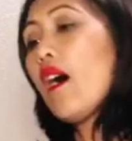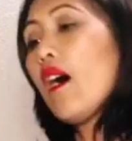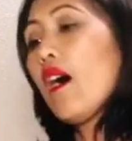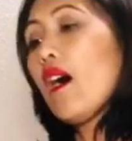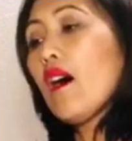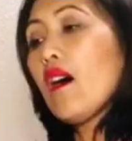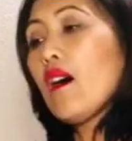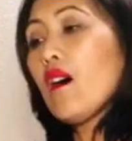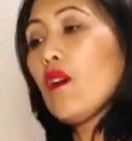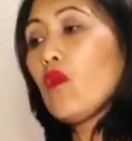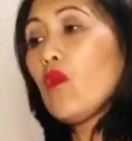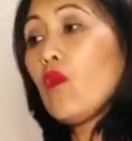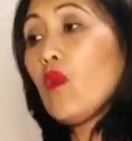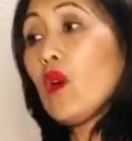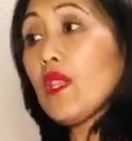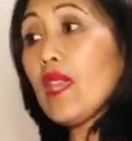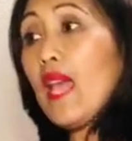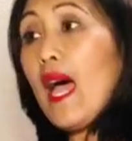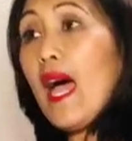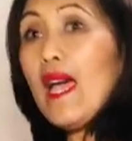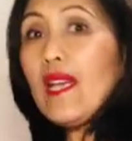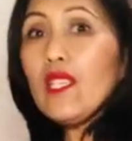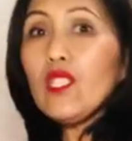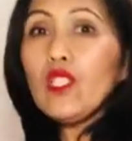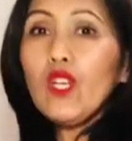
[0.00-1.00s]
What
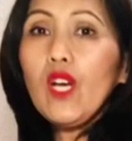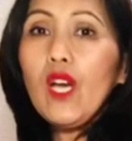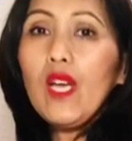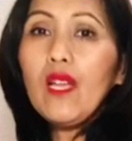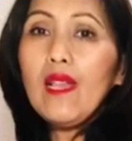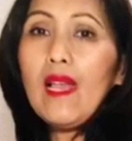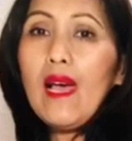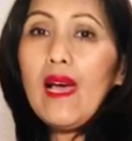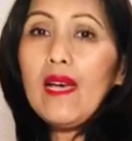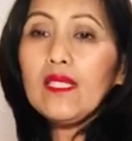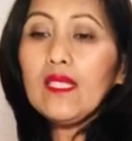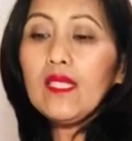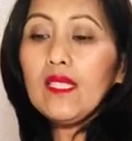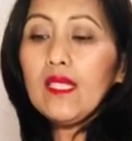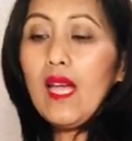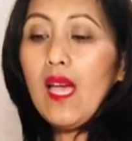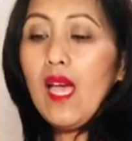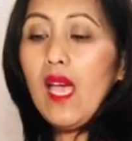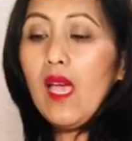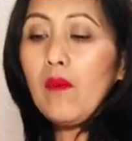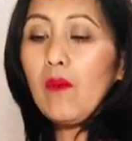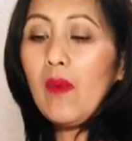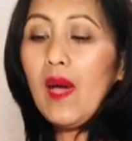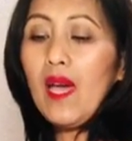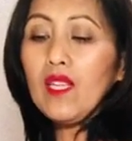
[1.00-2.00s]
I tried last
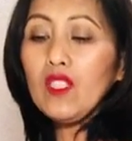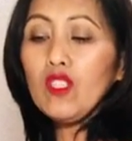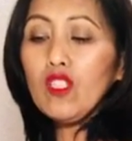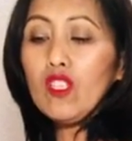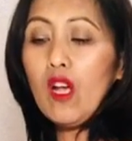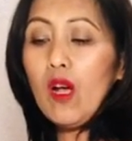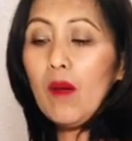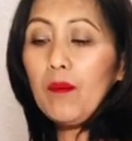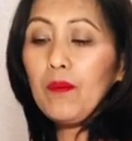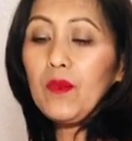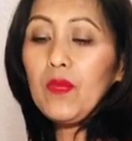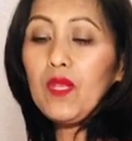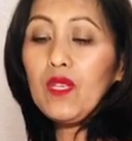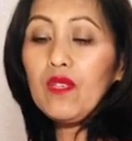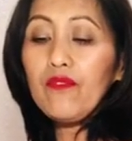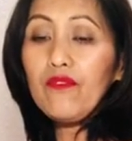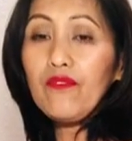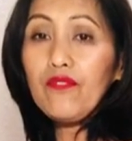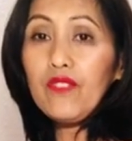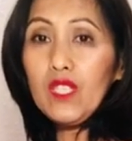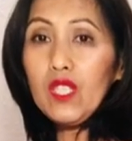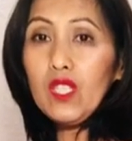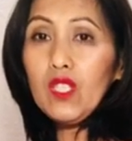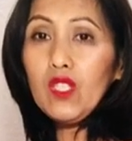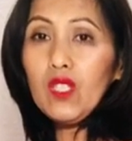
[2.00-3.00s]
time, I chopped the
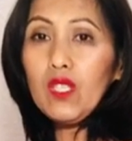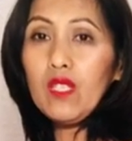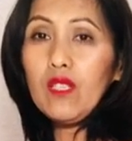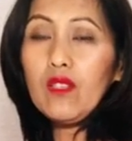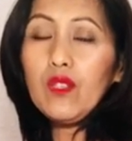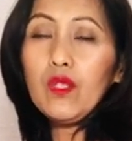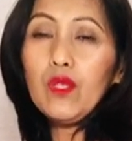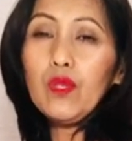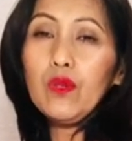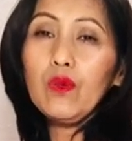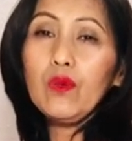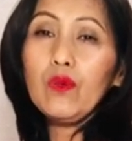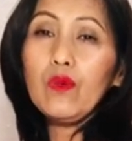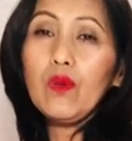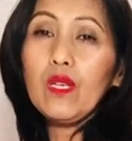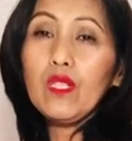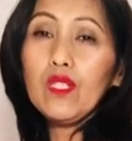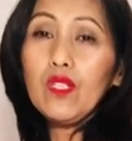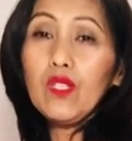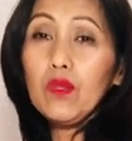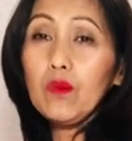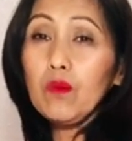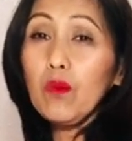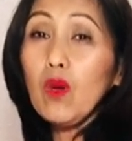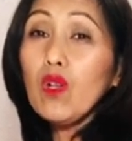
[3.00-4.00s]
fish into
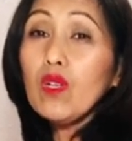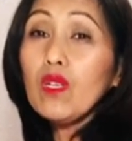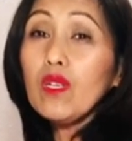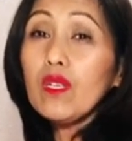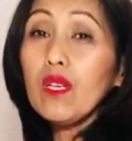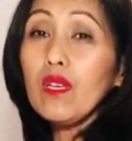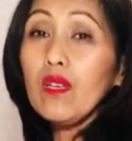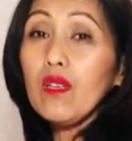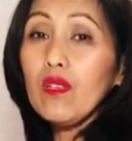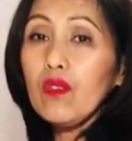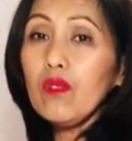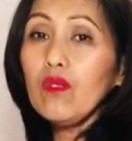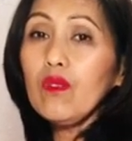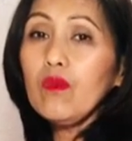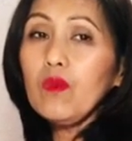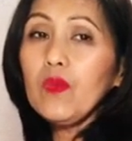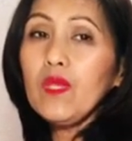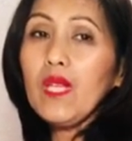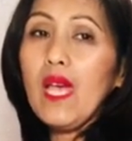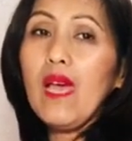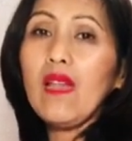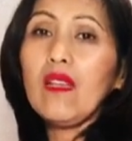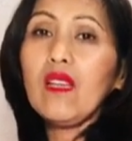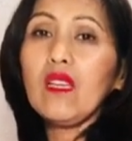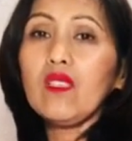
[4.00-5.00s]
smaller
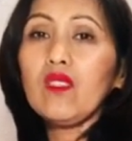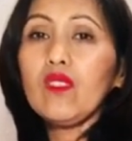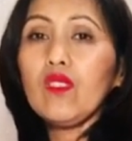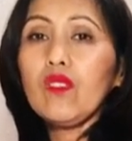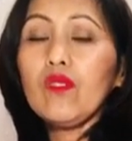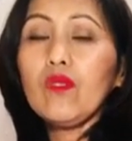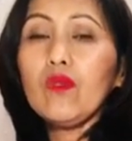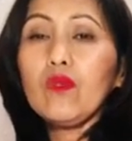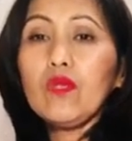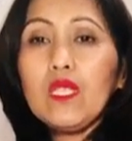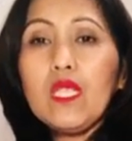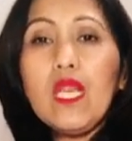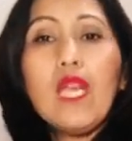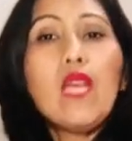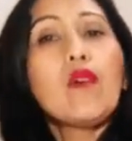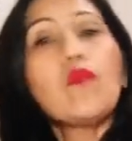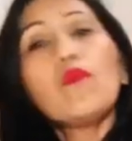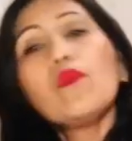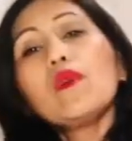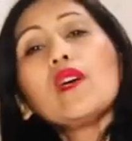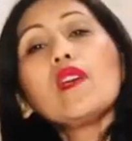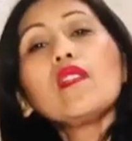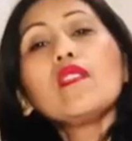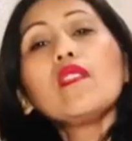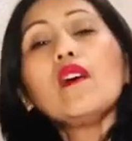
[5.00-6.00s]
cubes and I just saute it
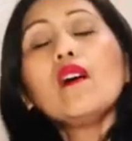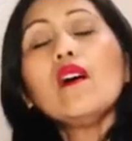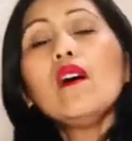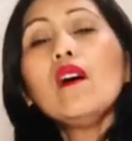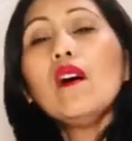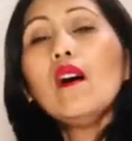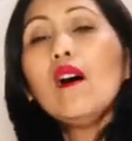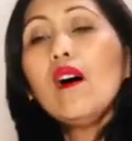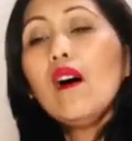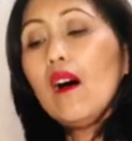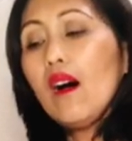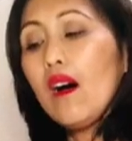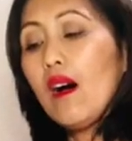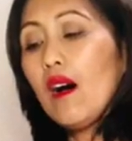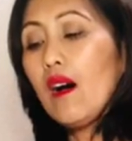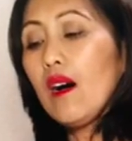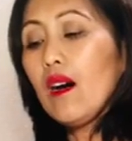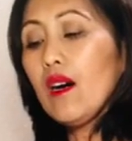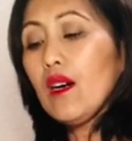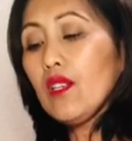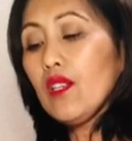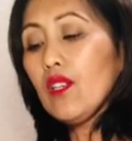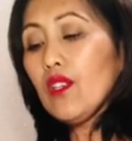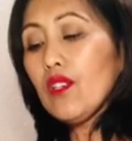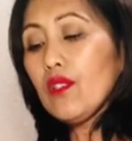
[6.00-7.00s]
with
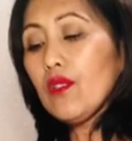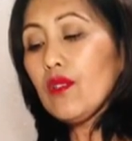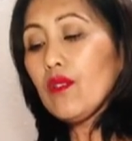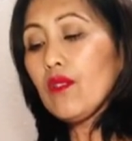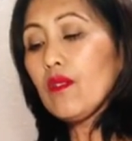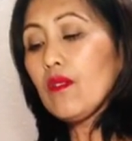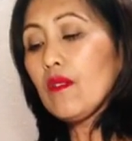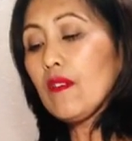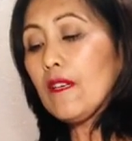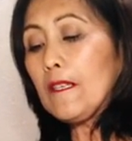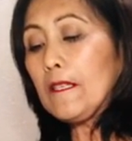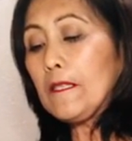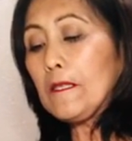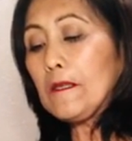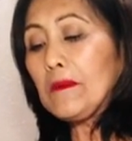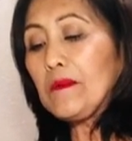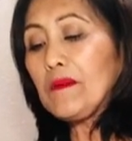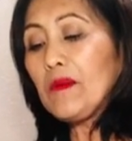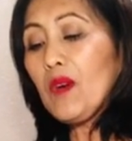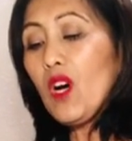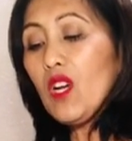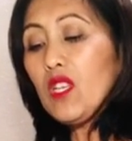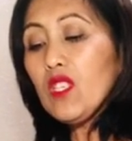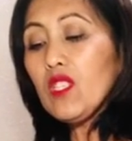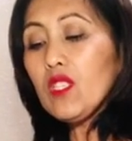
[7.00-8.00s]

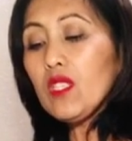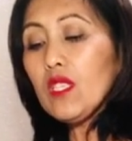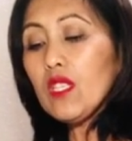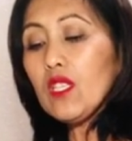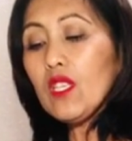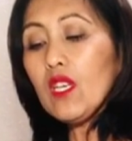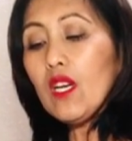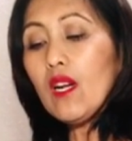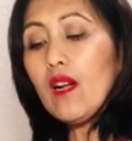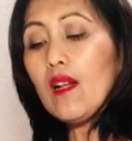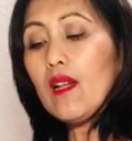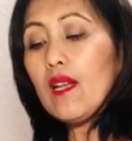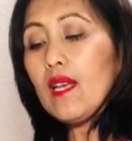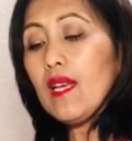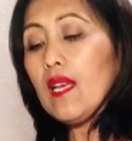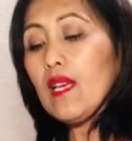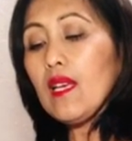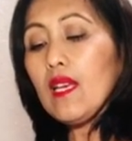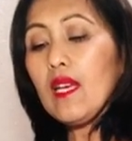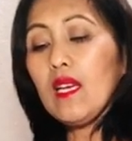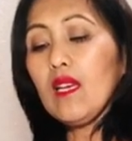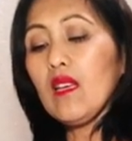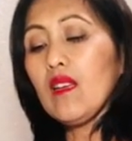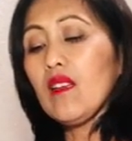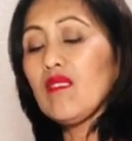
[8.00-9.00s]
onion and
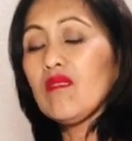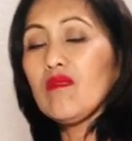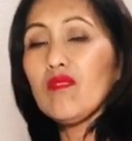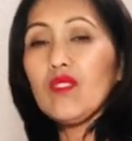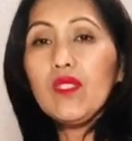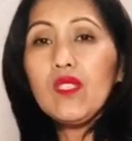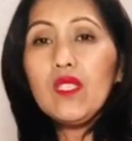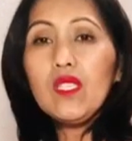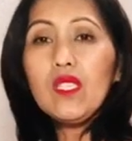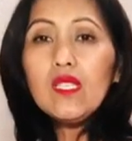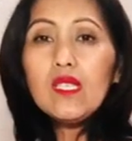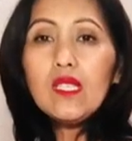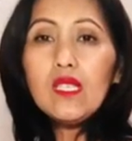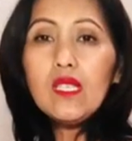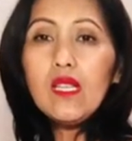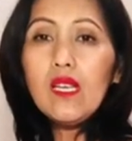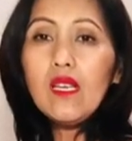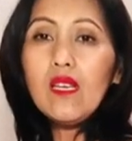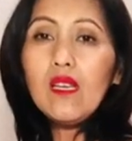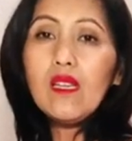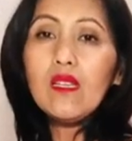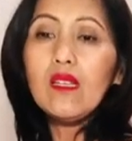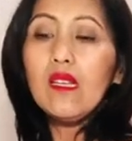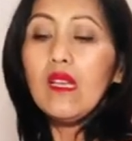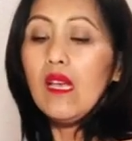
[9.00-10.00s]
garlic and season
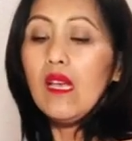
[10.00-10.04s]
it.